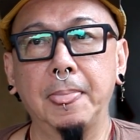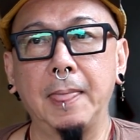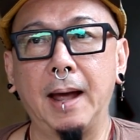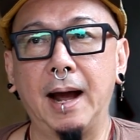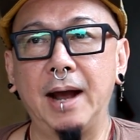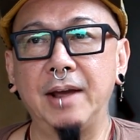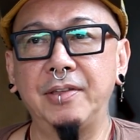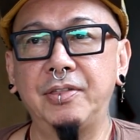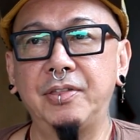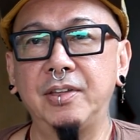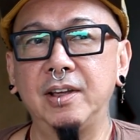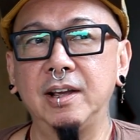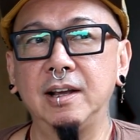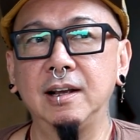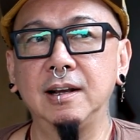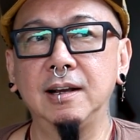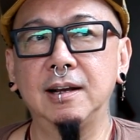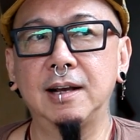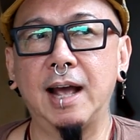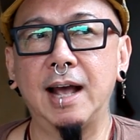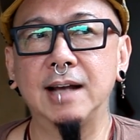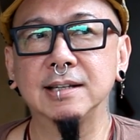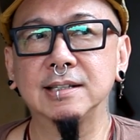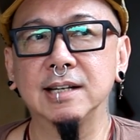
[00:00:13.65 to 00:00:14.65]
I
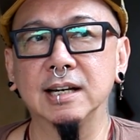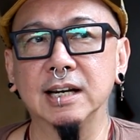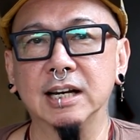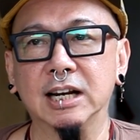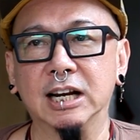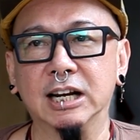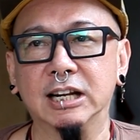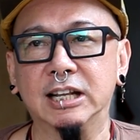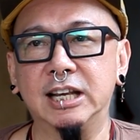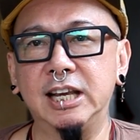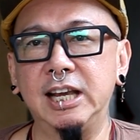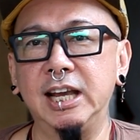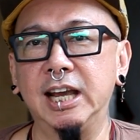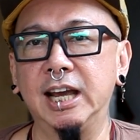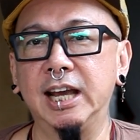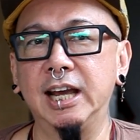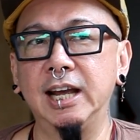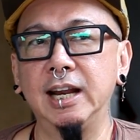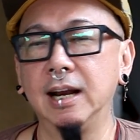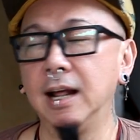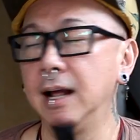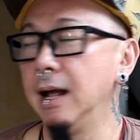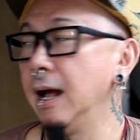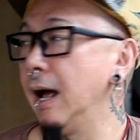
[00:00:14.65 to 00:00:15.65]
think as a little
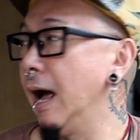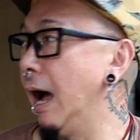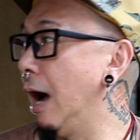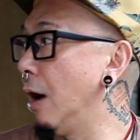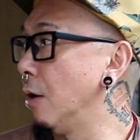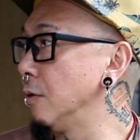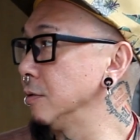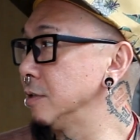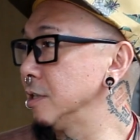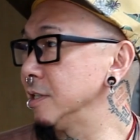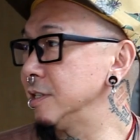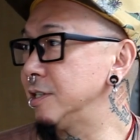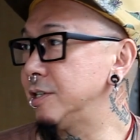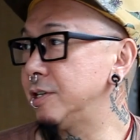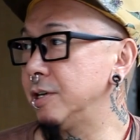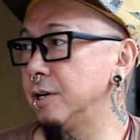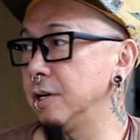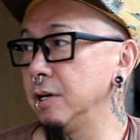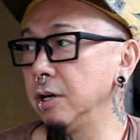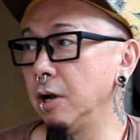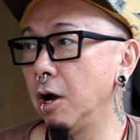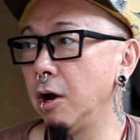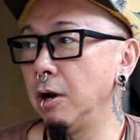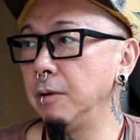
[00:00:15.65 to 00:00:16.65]
kid, I was just
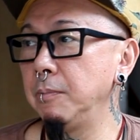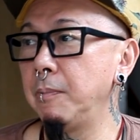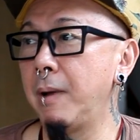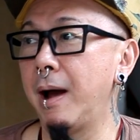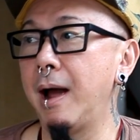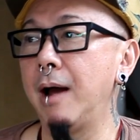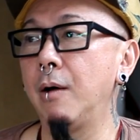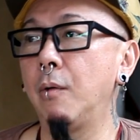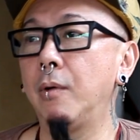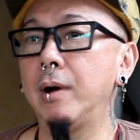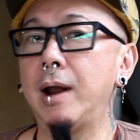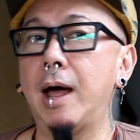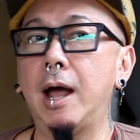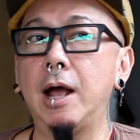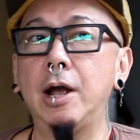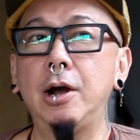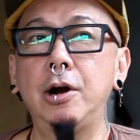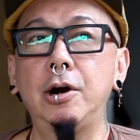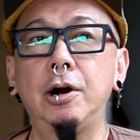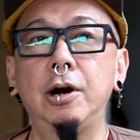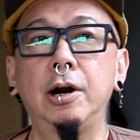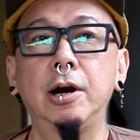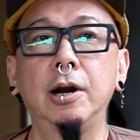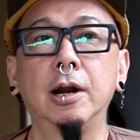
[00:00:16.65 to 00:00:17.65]
turned on by what I
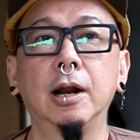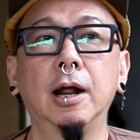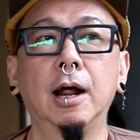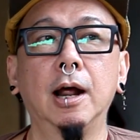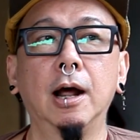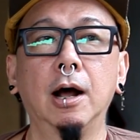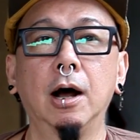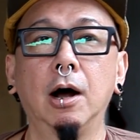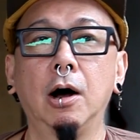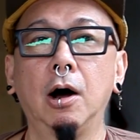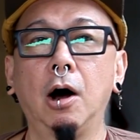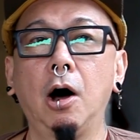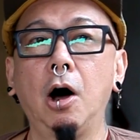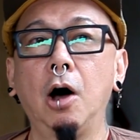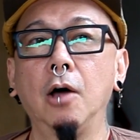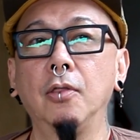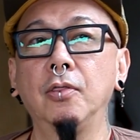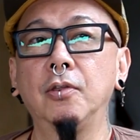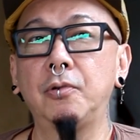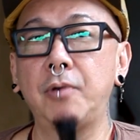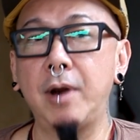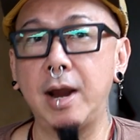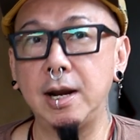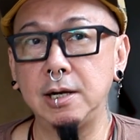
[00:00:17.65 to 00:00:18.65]
heard on
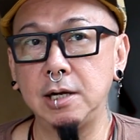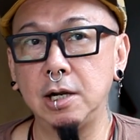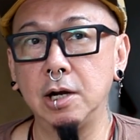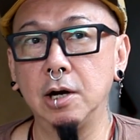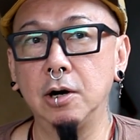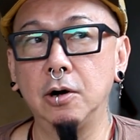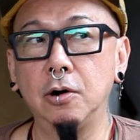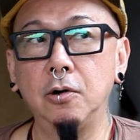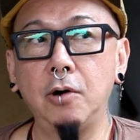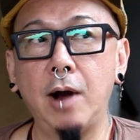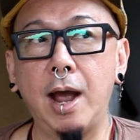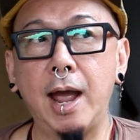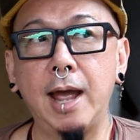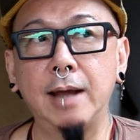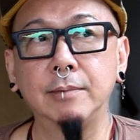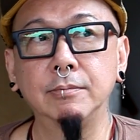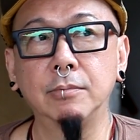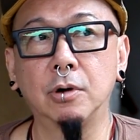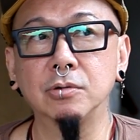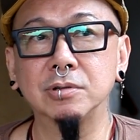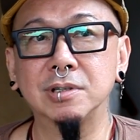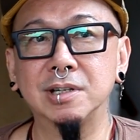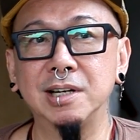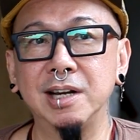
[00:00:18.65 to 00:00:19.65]
the radio, and
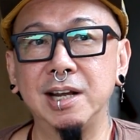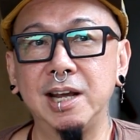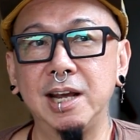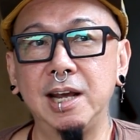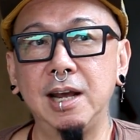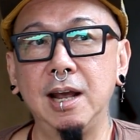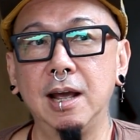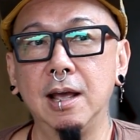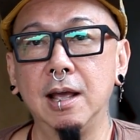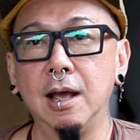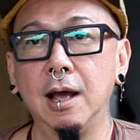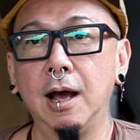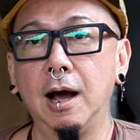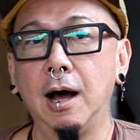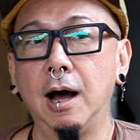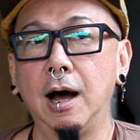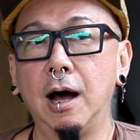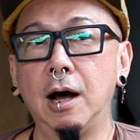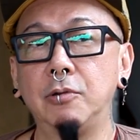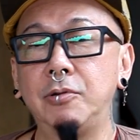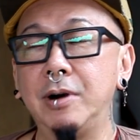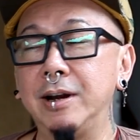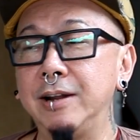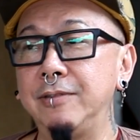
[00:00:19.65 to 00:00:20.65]
mostly
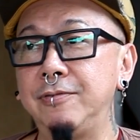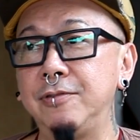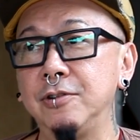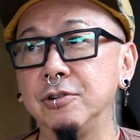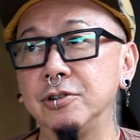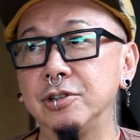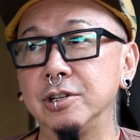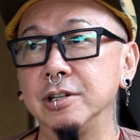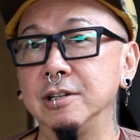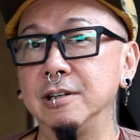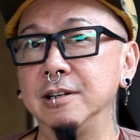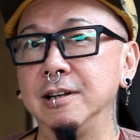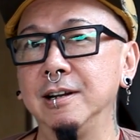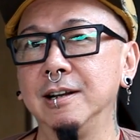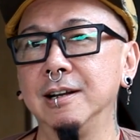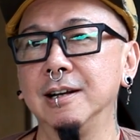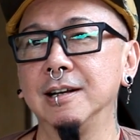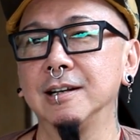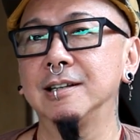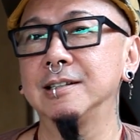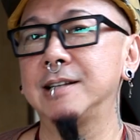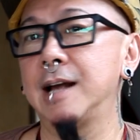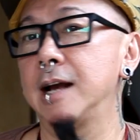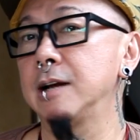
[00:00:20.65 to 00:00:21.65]
Rediffusion,
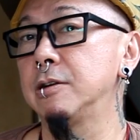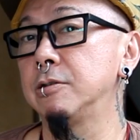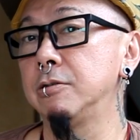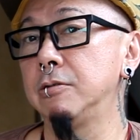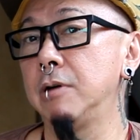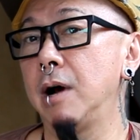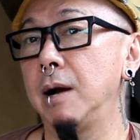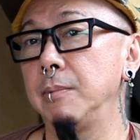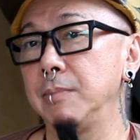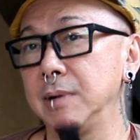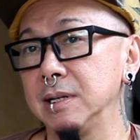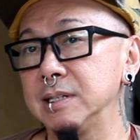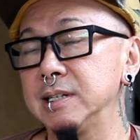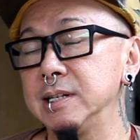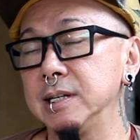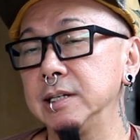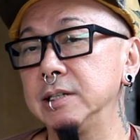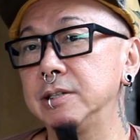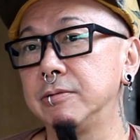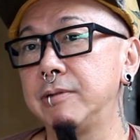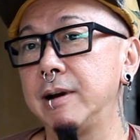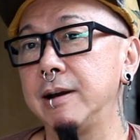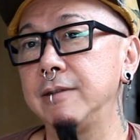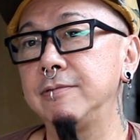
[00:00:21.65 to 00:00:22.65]
because I grew up listening
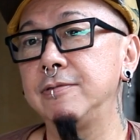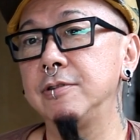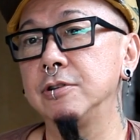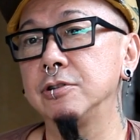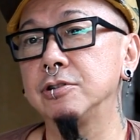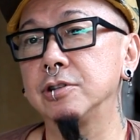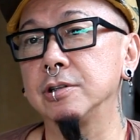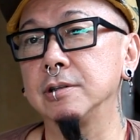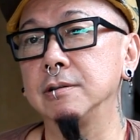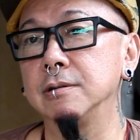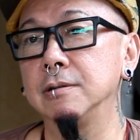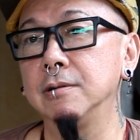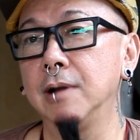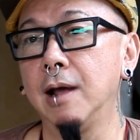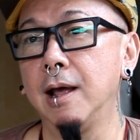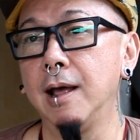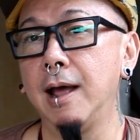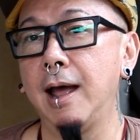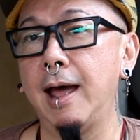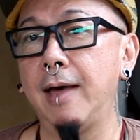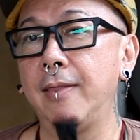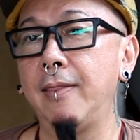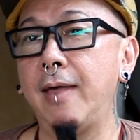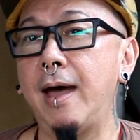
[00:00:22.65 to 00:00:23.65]
to Rediffusion,
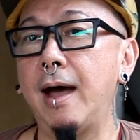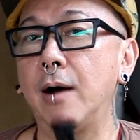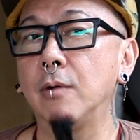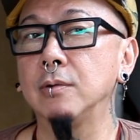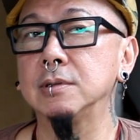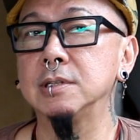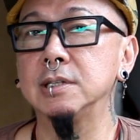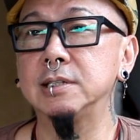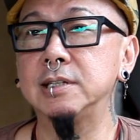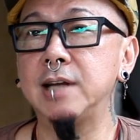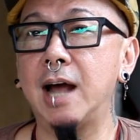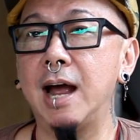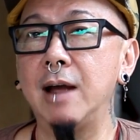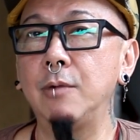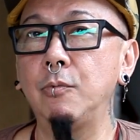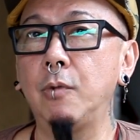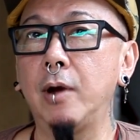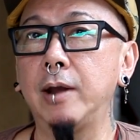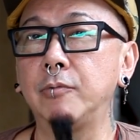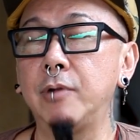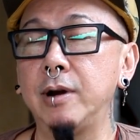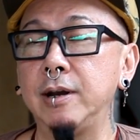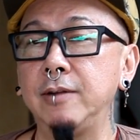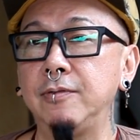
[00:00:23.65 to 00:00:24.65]
and that was a time
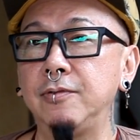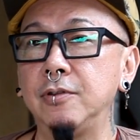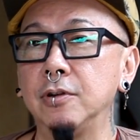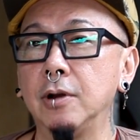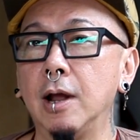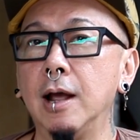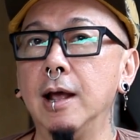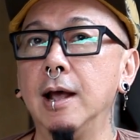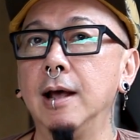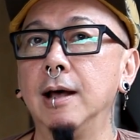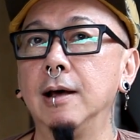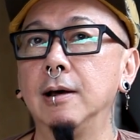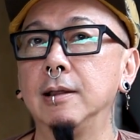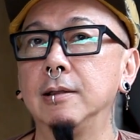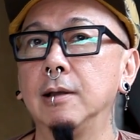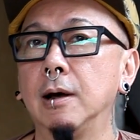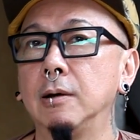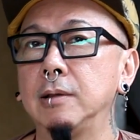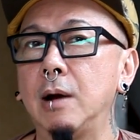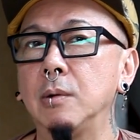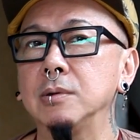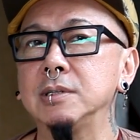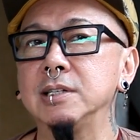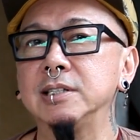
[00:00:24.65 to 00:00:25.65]
when
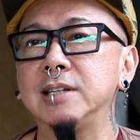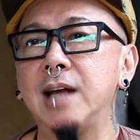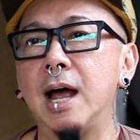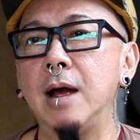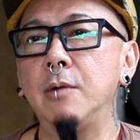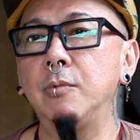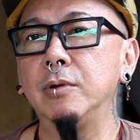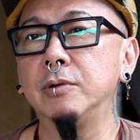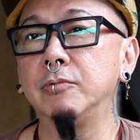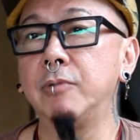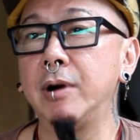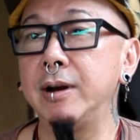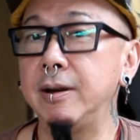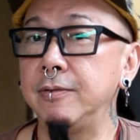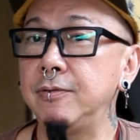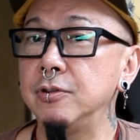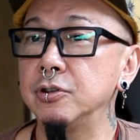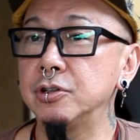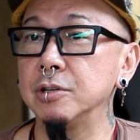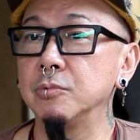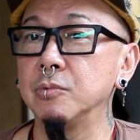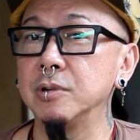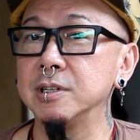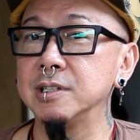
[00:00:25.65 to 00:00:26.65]

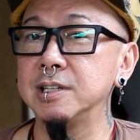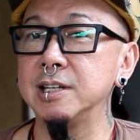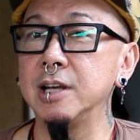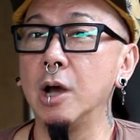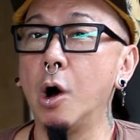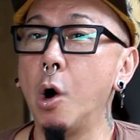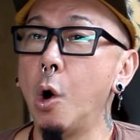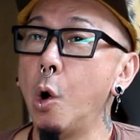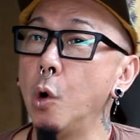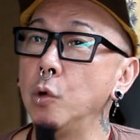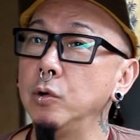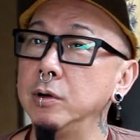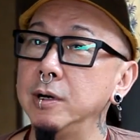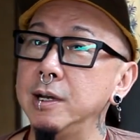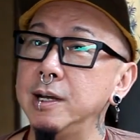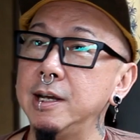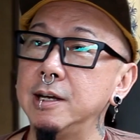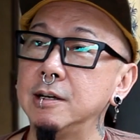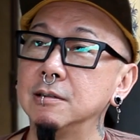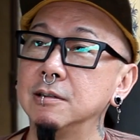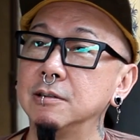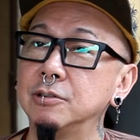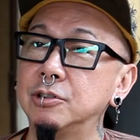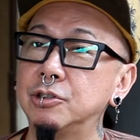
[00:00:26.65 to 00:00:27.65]
Rediffusion was the
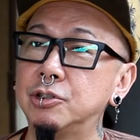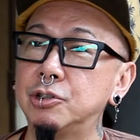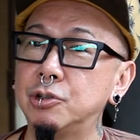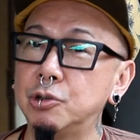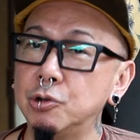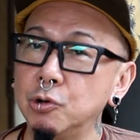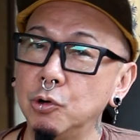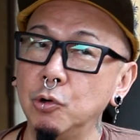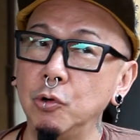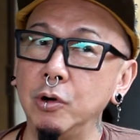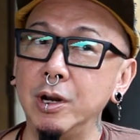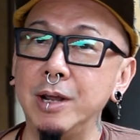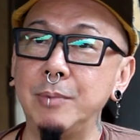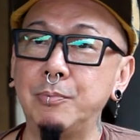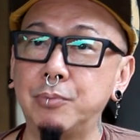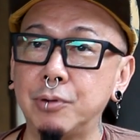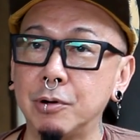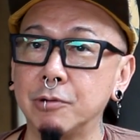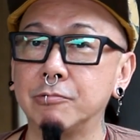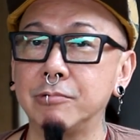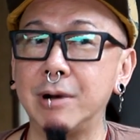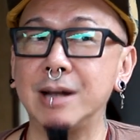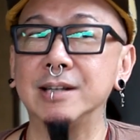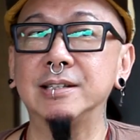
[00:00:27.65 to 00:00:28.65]
only truly
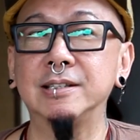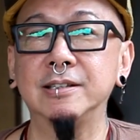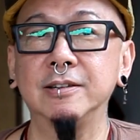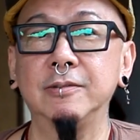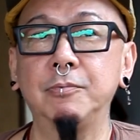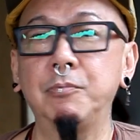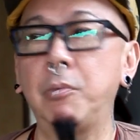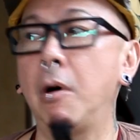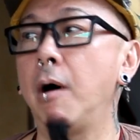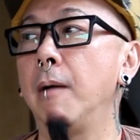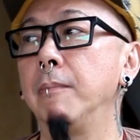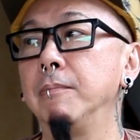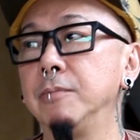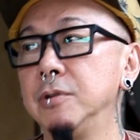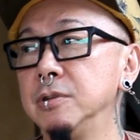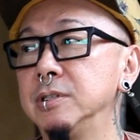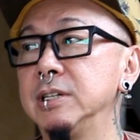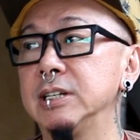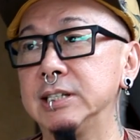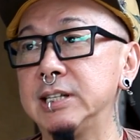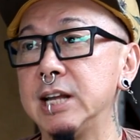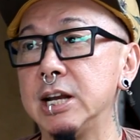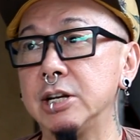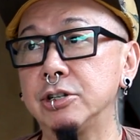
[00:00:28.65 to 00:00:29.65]
progressive pop
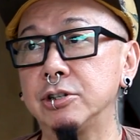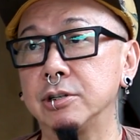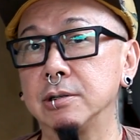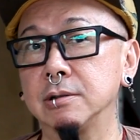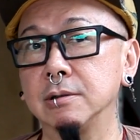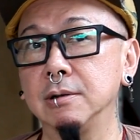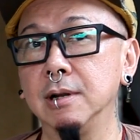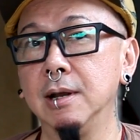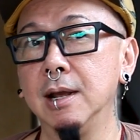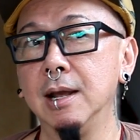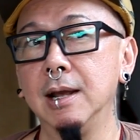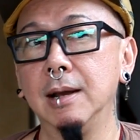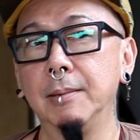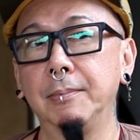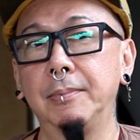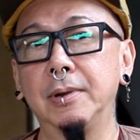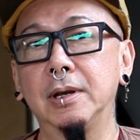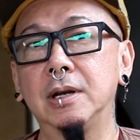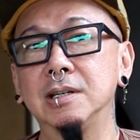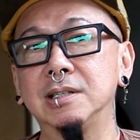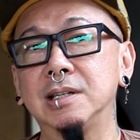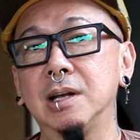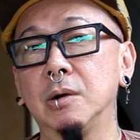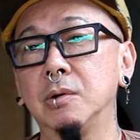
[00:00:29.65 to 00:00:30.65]
music station,
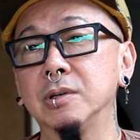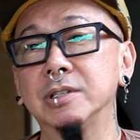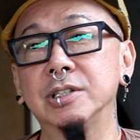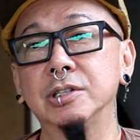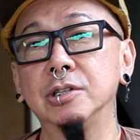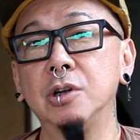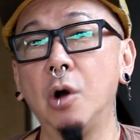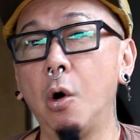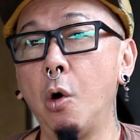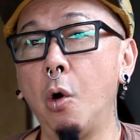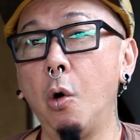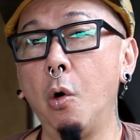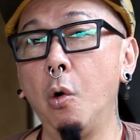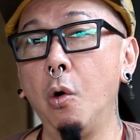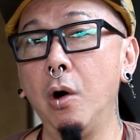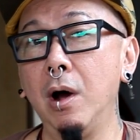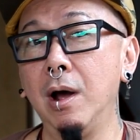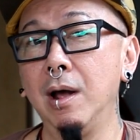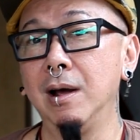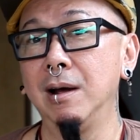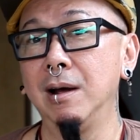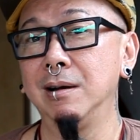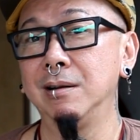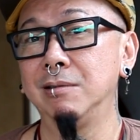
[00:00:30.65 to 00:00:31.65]
because there was no
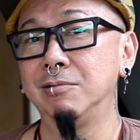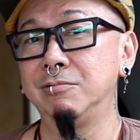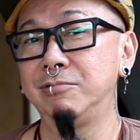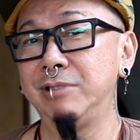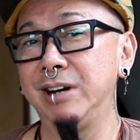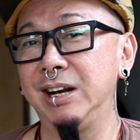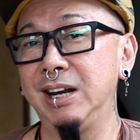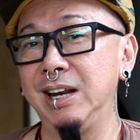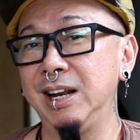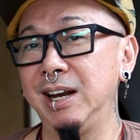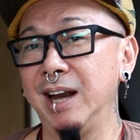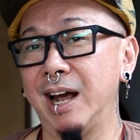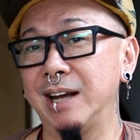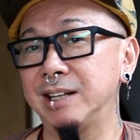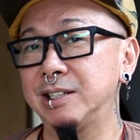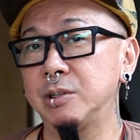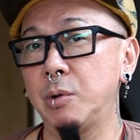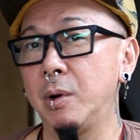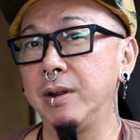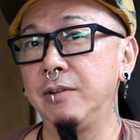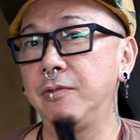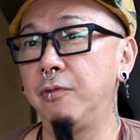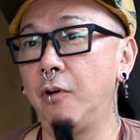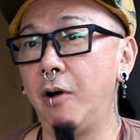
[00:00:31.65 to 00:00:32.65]
really like
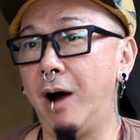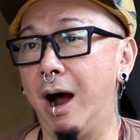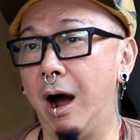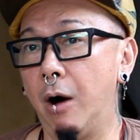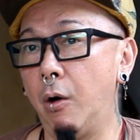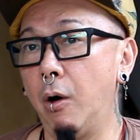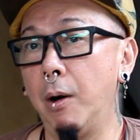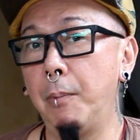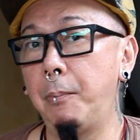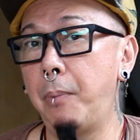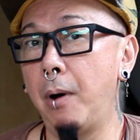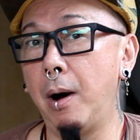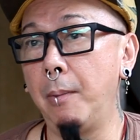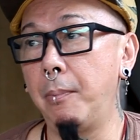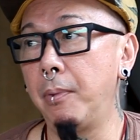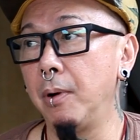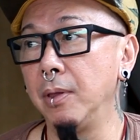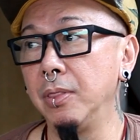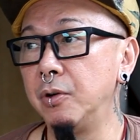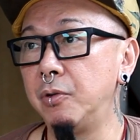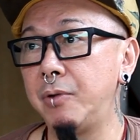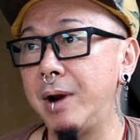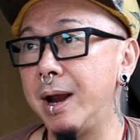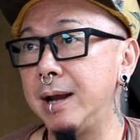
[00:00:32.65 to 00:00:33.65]
24-hour pop
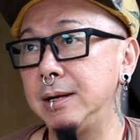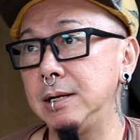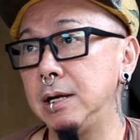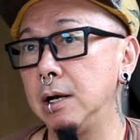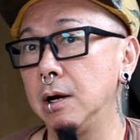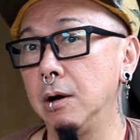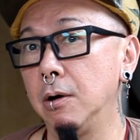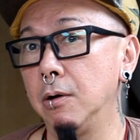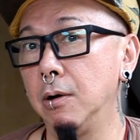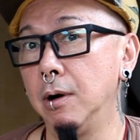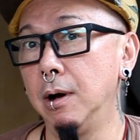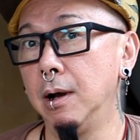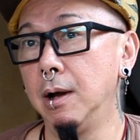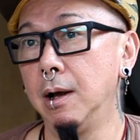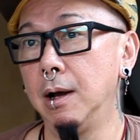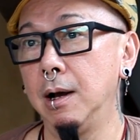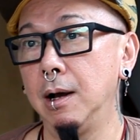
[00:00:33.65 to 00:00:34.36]
on the radio.